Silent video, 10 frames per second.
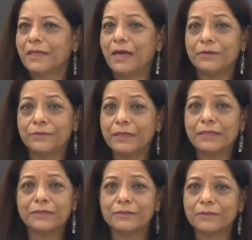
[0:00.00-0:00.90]
I
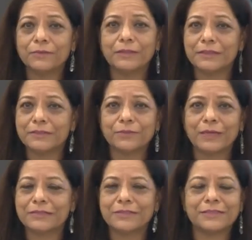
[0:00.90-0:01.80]
really don't know what these
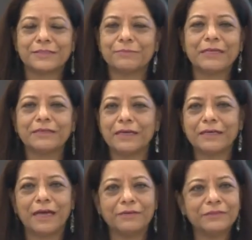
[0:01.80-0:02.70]
questions mean, and
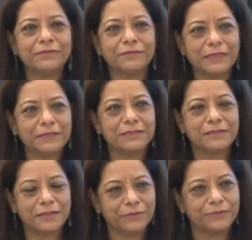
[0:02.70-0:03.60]
I haven't the faintest
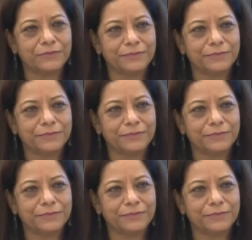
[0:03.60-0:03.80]
clue.